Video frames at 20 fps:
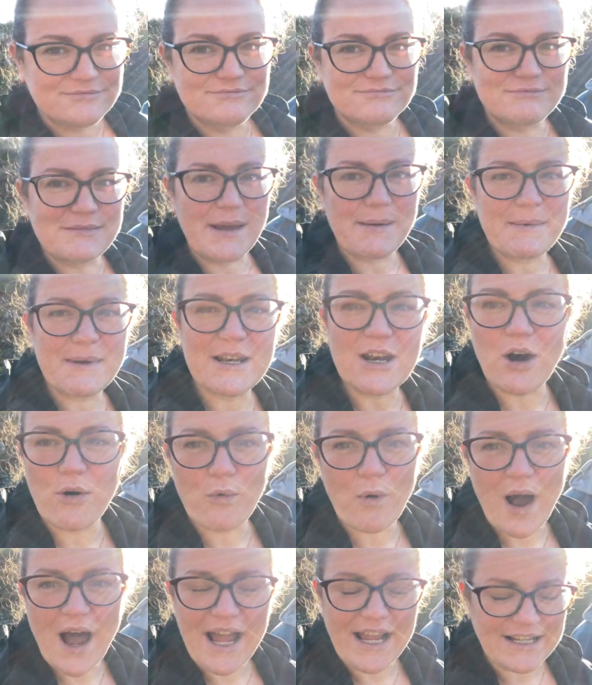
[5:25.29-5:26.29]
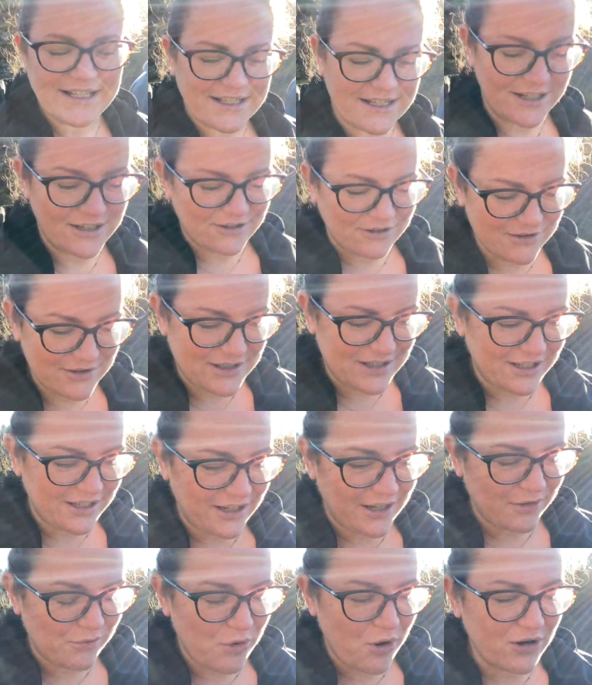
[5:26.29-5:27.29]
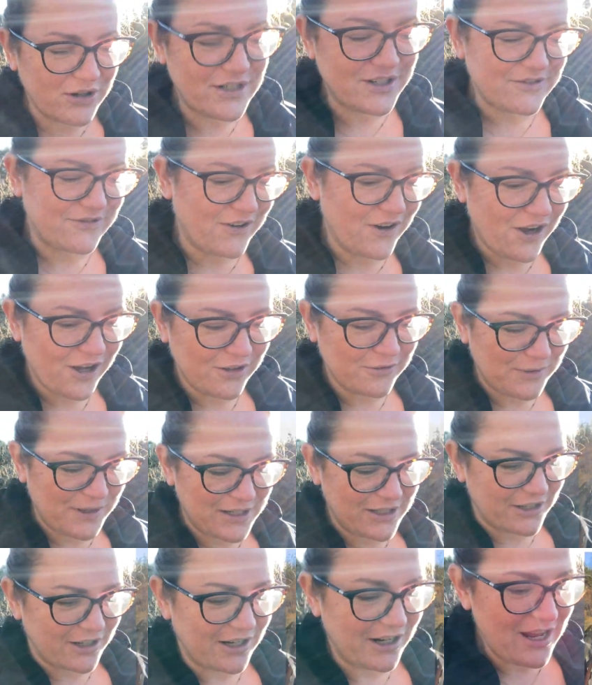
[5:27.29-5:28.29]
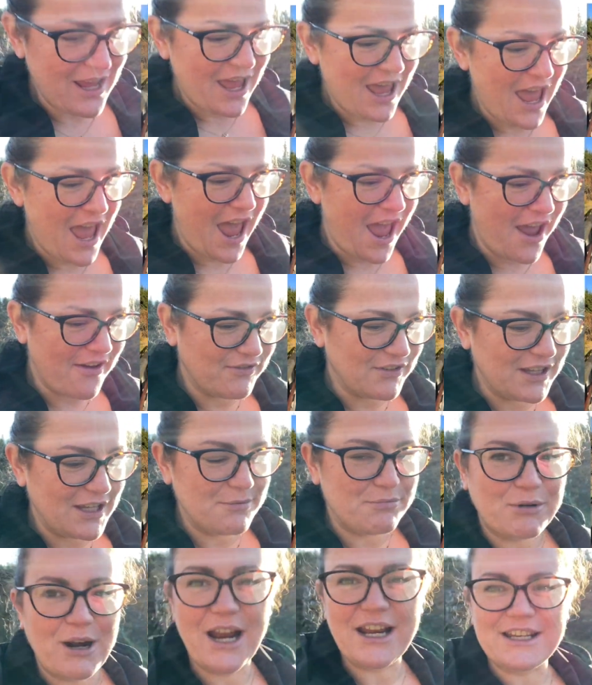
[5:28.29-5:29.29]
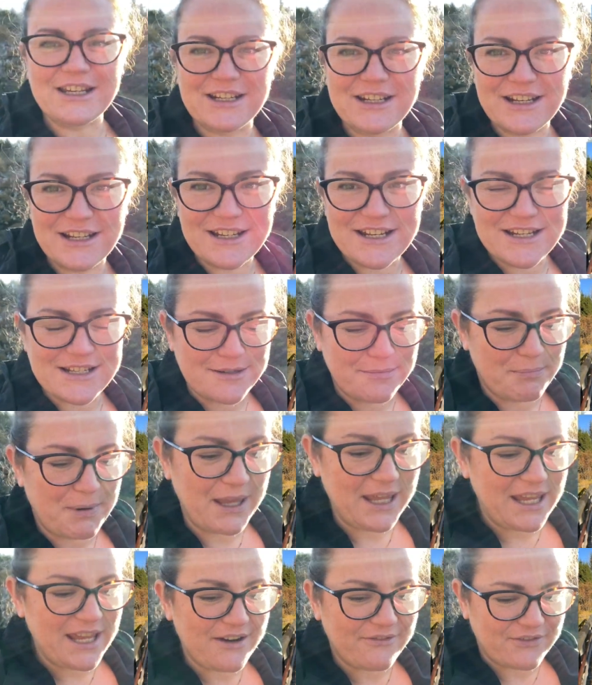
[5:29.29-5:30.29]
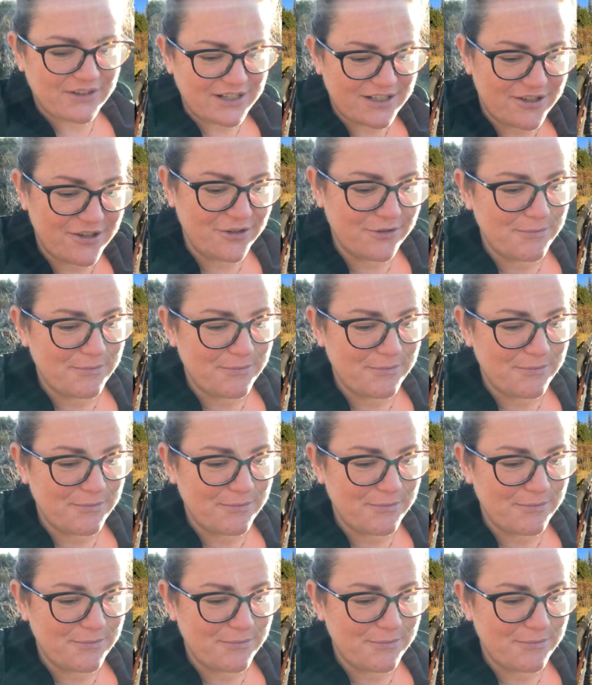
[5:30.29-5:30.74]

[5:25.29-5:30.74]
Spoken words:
Maybe not wise to go to a waterfall when you're heavily pregnant and need to pee every 2